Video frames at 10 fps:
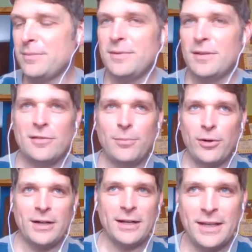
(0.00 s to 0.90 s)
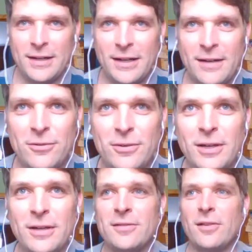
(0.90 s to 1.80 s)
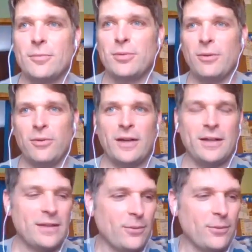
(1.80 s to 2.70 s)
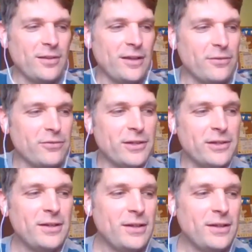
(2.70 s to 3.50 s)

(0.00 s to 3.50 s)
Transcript: disappointed I can't have you guys play with that. That was a lot of fun.